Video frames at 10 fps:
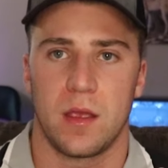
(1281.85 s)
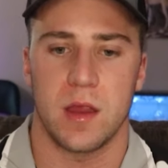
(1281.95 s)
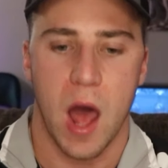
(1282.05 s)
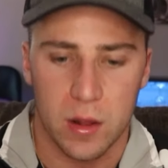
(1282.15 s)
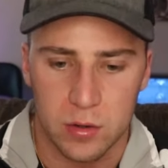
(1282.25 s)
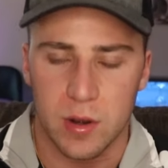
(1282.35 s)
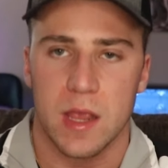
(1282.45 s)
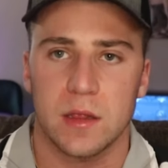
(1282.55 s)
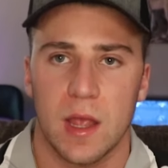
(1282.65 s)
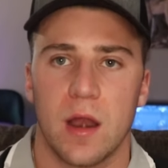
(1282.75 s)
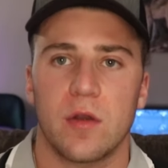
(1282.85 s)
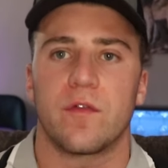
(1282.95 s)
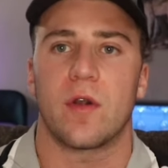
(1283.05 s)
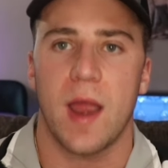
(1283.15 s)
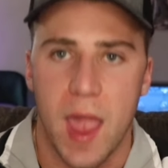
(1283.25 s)
Y'all are right there
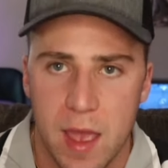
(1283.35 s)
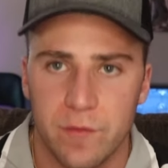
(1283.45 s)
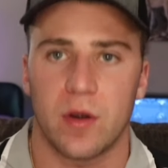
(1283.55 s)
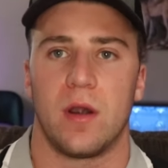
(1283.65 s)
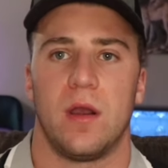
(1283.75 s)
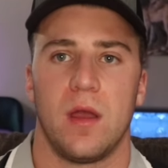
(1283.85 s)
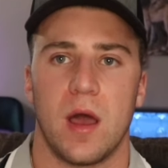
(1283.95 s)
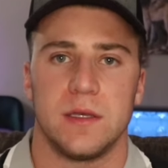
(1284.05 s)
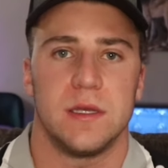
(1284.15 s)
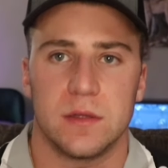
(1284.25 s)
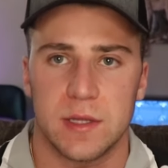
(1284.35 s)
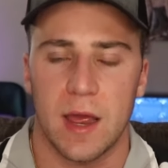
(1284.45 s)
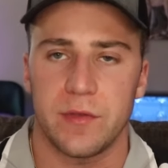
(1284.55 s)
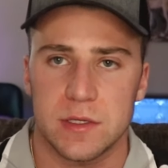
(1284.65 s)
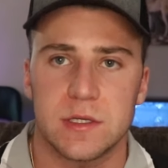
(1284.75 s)
forever until
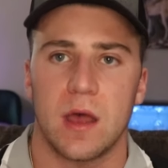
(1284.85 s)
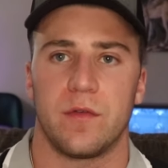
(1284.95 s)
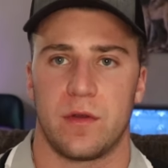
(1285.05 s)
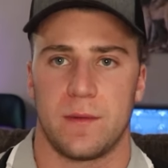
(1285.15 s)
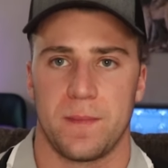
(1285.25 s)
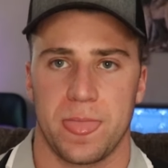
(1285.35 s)
death itself.